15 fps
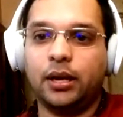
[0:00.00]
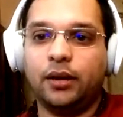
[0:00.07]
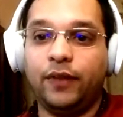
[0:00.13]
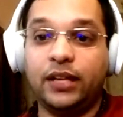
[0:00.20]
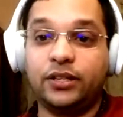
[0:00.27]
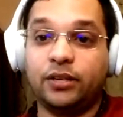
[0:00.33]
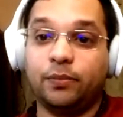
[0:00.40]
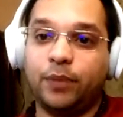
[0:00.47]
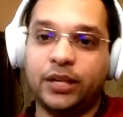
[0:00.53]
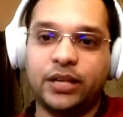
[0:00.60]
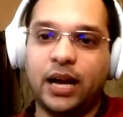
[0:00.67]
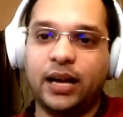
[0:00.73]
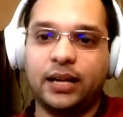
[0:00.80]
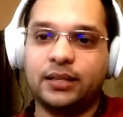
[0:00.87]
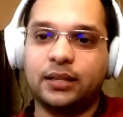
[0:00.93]
which
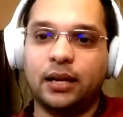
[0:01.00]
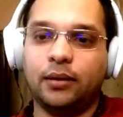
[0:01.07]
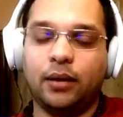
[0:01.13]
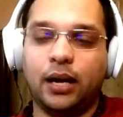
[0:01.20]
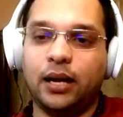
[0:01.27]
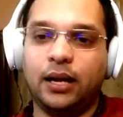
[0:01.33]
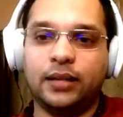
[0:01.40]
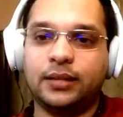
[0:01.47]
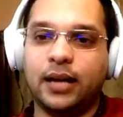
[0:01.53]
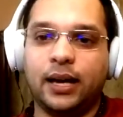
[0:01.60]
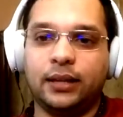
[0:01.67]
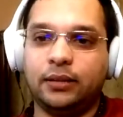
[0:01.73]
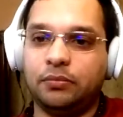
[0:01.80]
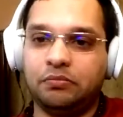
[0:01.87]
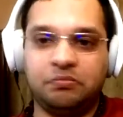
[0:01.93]
Bashar
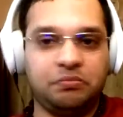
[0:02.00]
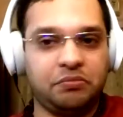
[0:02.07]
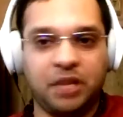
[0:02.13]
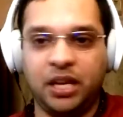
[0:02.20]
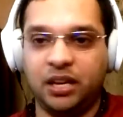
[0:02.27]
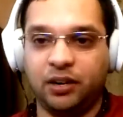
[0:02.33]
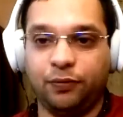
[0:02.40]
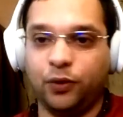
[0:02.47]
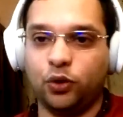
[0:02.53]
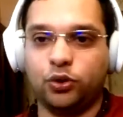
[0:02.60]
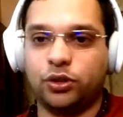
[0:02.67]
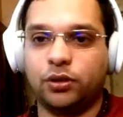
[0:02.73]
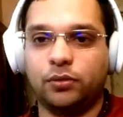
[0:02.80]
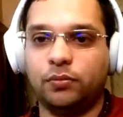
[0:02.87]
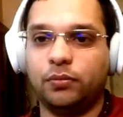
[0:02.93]
al-Assad he
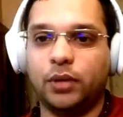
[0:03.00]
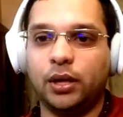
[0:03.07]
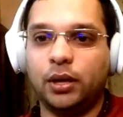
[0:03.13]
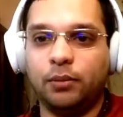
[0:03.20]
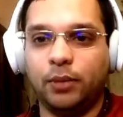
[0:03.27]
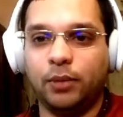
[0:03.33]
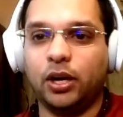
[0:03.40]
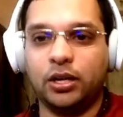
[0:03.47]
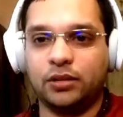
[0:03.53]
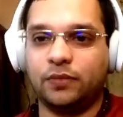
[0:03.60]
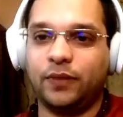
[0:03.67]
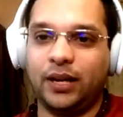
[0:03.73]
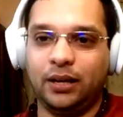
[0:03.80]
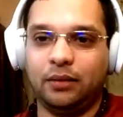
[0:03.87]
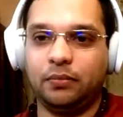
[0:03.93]
refused
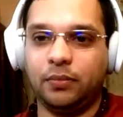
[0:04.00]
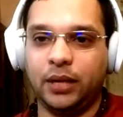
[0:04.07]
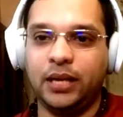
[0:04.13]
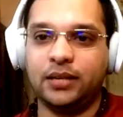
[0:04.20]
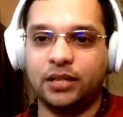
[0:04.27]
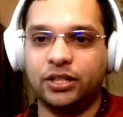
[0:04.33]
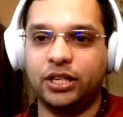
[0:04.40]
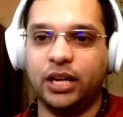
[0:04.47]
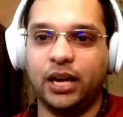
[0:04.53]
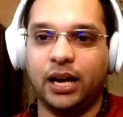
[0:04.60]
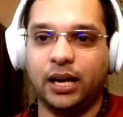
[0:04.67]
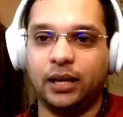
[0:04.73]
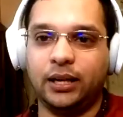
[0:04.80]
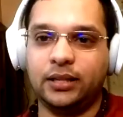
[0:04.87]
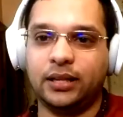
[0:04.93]
because, well, he's a
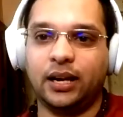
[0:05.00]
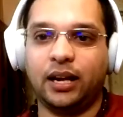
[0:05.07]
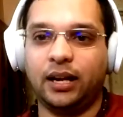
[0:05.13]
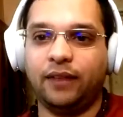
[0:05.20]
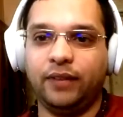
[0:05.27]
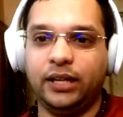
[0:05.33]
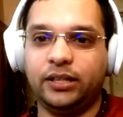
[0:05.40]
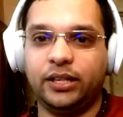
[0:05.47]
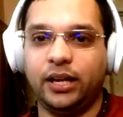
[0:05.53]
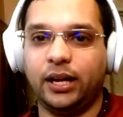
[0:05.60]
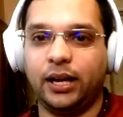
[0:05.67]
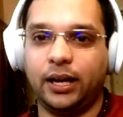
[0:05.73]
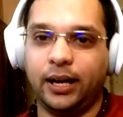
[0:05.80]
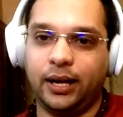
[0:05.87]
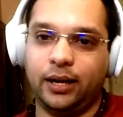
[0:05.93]
Shia, he's an Alawite
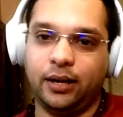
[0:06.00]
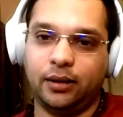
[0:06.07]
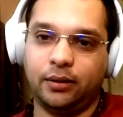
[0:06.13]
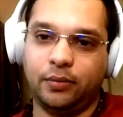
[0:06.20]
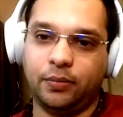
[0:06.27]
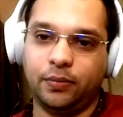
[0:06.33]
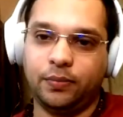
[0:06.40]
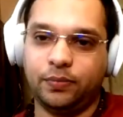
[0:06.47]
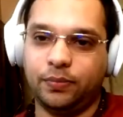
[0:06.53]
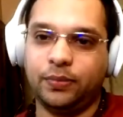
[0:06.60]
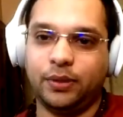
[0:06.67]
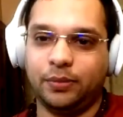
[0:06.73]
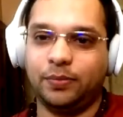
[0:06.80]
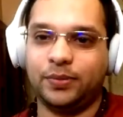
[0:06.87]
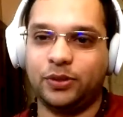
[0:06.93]
Shia, and
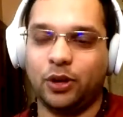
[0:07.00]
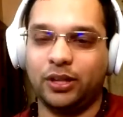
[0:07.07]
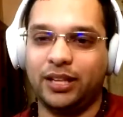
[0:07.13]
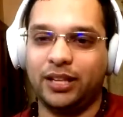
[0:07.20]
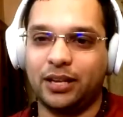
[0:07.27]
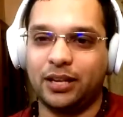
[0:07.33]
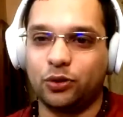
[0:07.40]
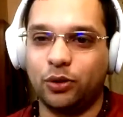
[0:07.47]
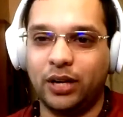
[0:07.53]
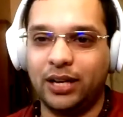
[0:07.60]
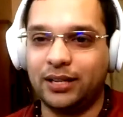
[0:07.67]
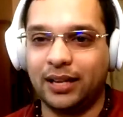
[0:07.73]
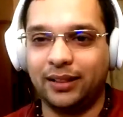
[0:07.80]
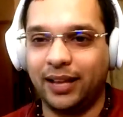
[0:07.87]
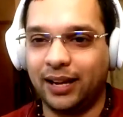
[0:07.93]
the Saudis are
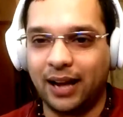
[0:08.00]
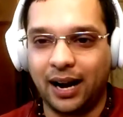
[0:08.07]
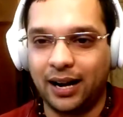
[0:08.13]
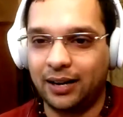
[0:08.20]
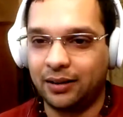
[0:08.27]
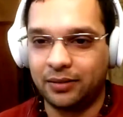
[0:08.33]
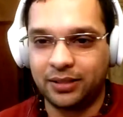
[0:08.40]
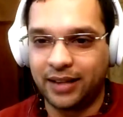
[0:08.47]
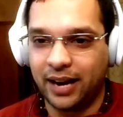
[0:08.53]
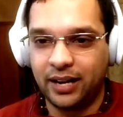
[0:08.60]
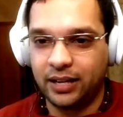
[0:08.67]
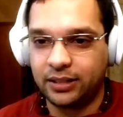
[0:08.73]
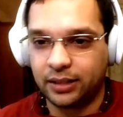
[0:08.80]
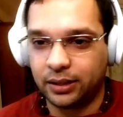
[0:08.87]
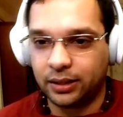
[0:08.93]
Sunnis and they can't
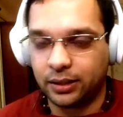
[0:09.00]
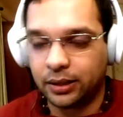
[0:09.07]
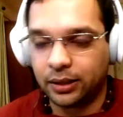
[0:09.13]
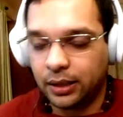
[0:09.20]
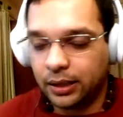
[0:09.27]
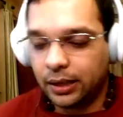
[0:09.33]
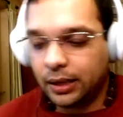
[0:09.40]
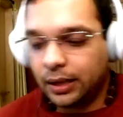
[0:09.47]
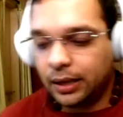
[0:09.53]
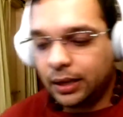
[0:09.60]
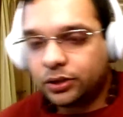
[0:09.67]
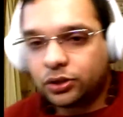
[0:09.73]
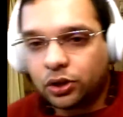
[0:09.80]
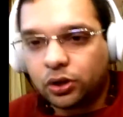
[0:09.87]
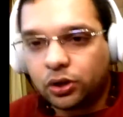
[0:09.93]
stand each other.
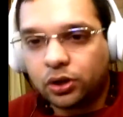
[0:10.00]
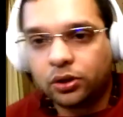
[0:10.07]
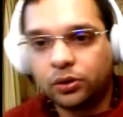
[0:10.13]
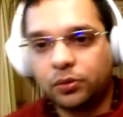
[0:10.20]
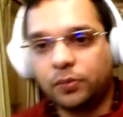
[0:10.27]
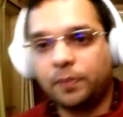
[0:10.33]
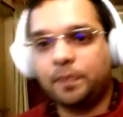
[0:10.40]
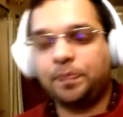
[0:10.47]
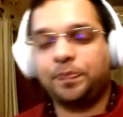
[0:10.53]
So